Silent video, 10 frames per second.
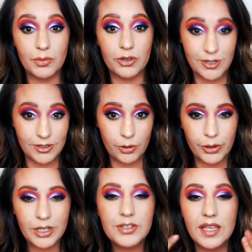more
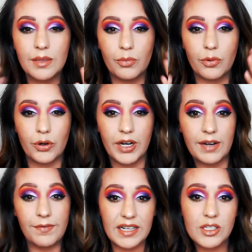tutorials, like the more
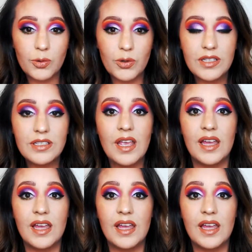advanced ones,